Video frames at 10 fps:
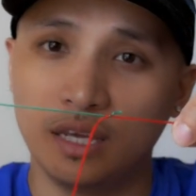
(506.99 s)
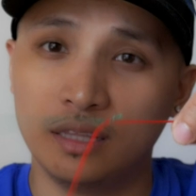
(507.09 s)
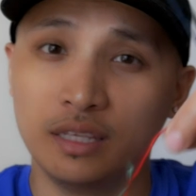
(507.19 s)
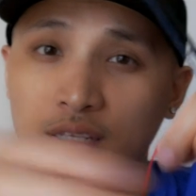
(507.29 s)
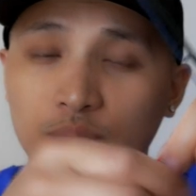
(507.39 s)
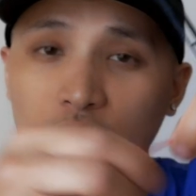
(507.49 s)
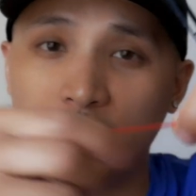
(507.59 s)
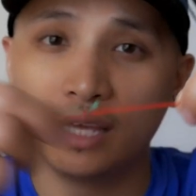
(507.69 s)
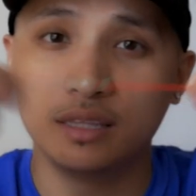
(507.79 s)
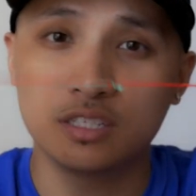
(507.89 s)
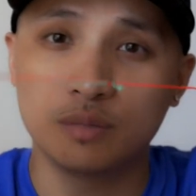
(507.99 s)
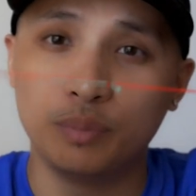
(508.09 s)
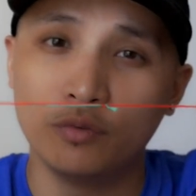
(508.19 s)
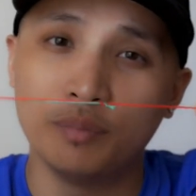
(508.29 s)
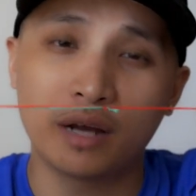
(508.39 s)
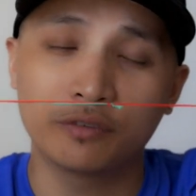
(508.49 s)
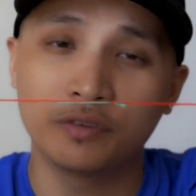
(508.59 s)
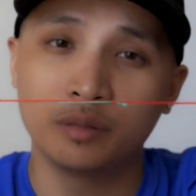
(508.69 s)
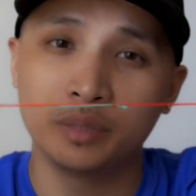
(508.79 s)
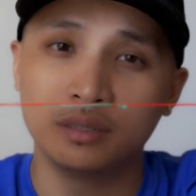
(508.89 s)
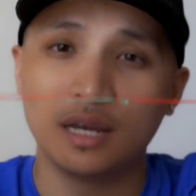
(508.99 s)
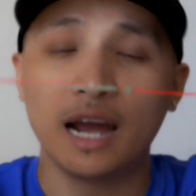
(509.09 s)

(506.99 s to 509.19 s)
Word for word: And the, again, these are both monofilament.